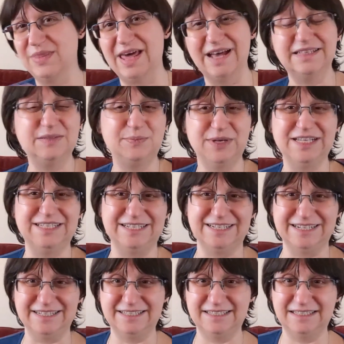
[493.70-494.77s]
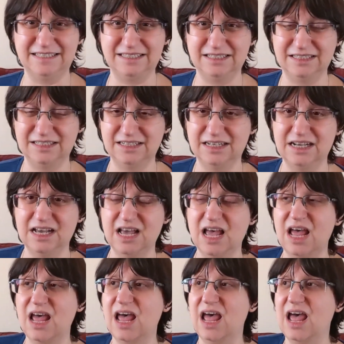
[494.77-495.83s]
That's business.
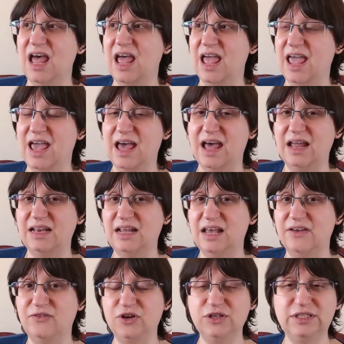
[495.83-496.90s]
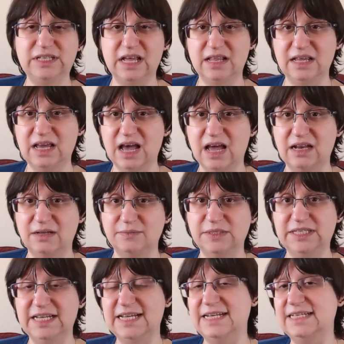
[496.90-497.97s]
And if you're selling
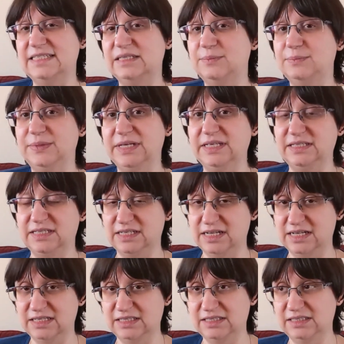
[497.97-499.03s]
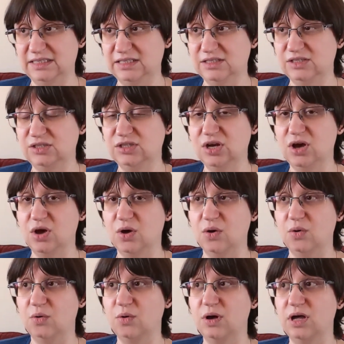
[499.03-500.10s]
items, it is a business.
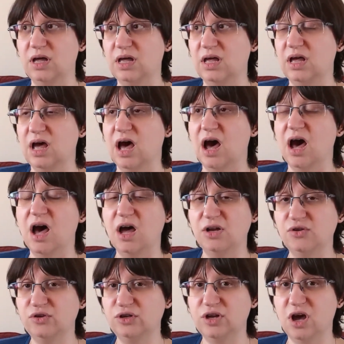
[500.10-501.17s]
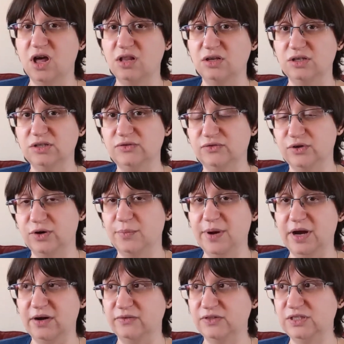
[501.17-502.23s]
So $100 for a
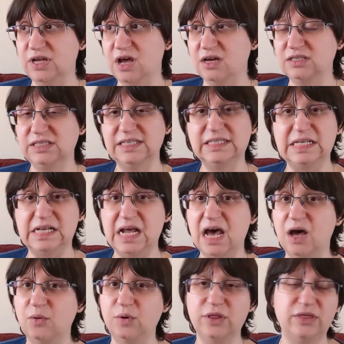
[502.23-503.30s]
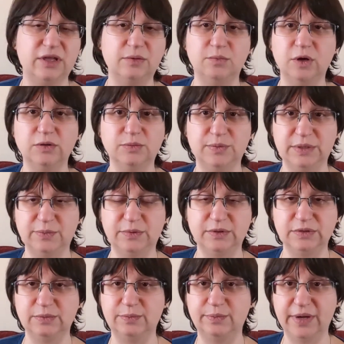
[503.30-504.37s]
pair of socks is not within most
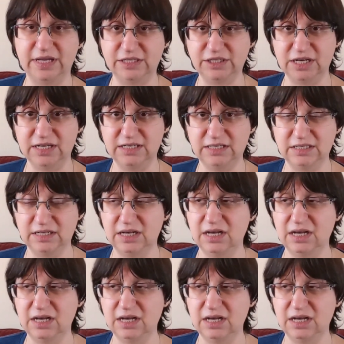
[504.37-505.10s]
people's budget.